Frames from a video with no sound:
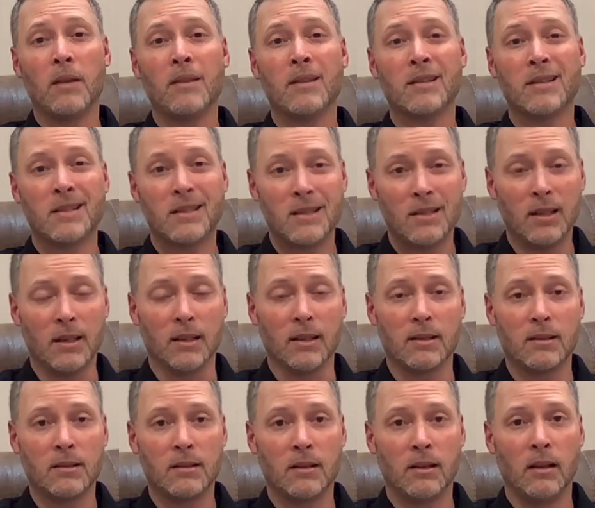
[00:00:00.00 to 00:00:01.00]
the
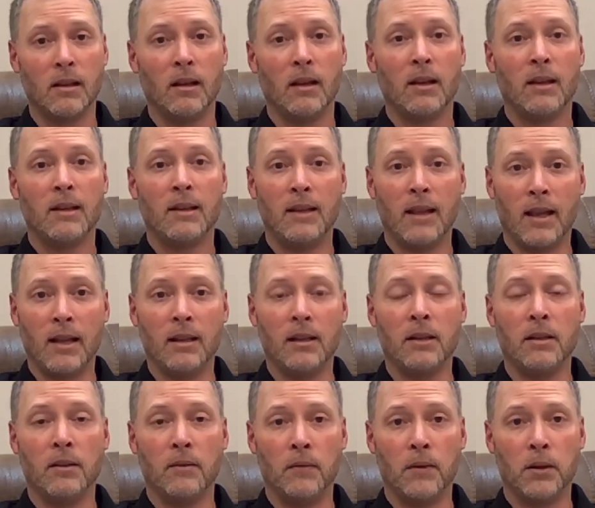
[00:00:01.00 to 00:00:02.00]
6th daily
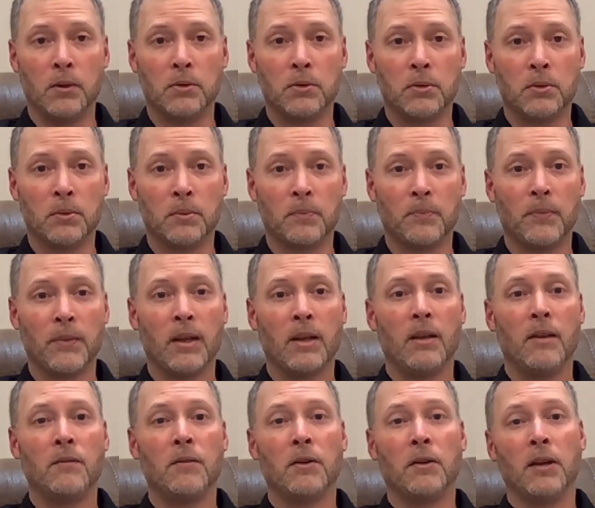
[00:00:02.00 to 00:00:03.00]
devotional.
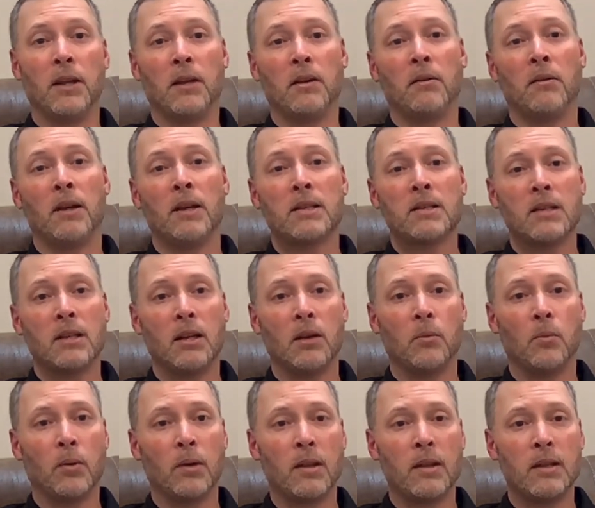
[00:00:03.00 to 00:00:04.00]
If you're interested in
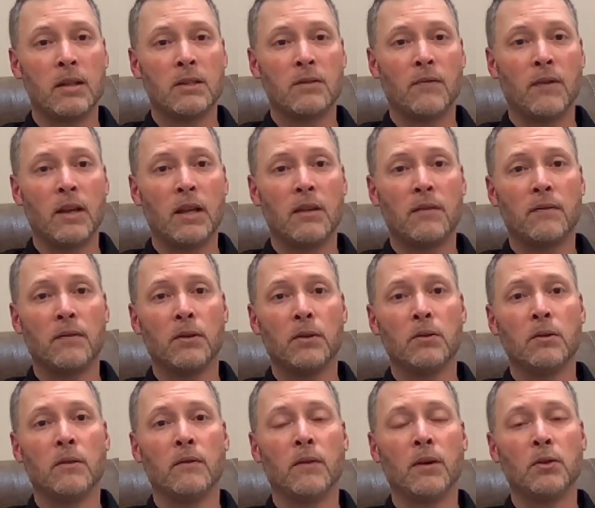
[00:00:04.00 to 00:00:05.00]
one of these faith food
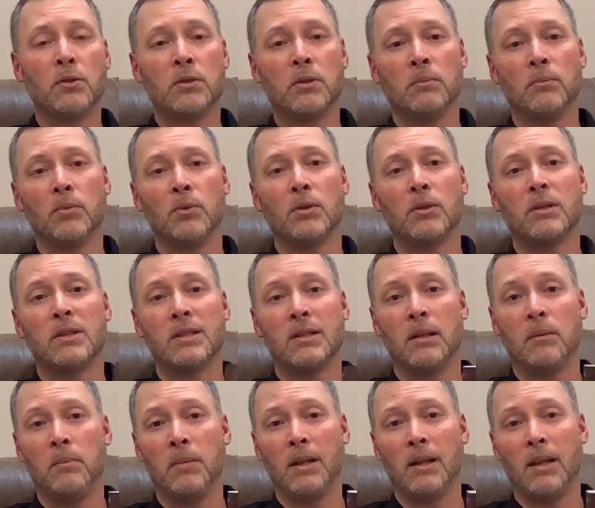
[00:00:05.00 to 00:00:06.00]
devotion books,
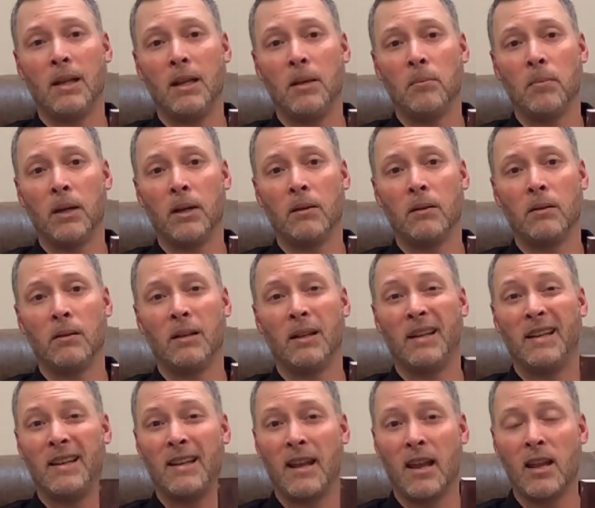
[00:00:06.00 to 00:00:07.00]
send me an email
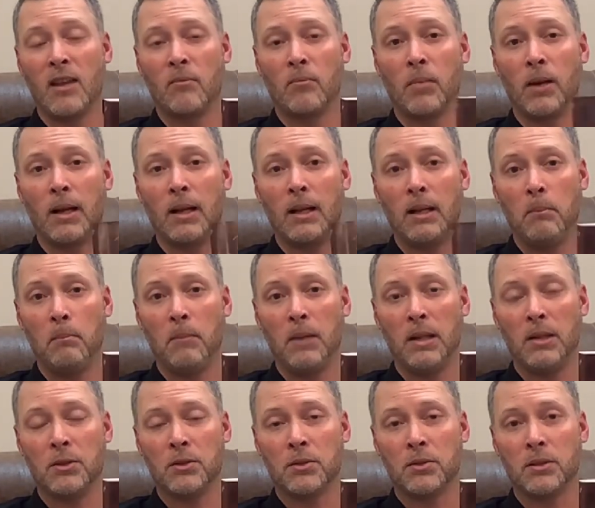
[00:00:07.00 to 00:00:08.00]
at
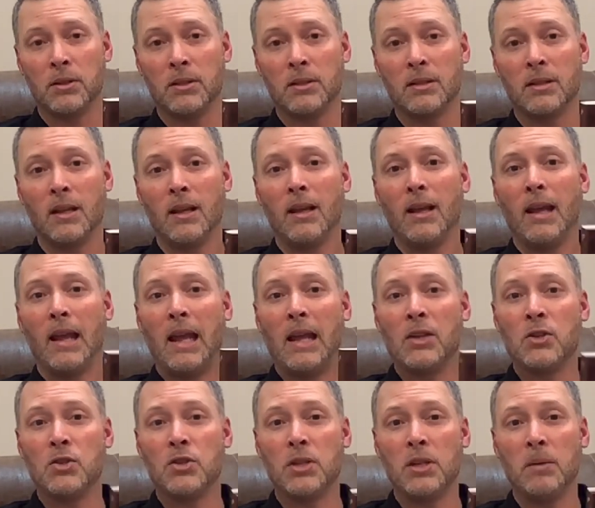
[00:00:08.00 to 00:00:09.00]
davebrantleyministries
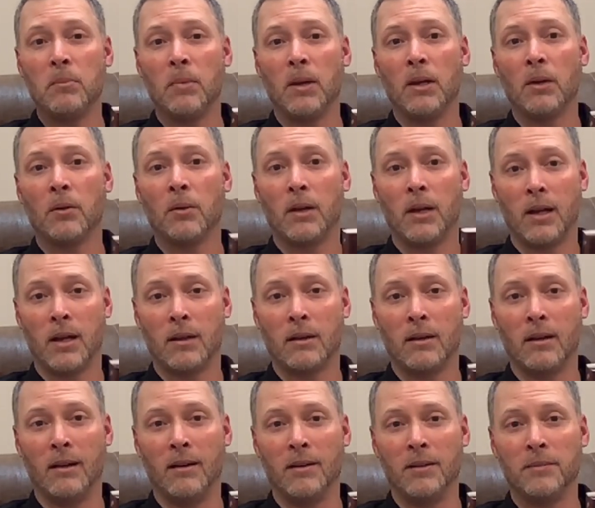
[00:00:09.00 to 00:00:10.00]
at
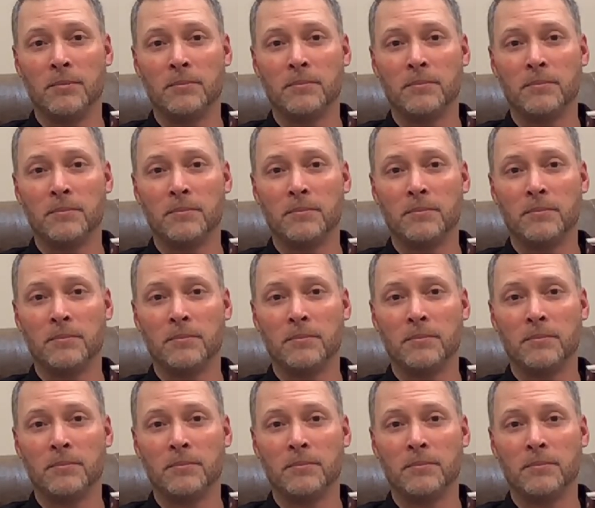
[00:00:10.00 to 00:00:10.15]
gmail.com.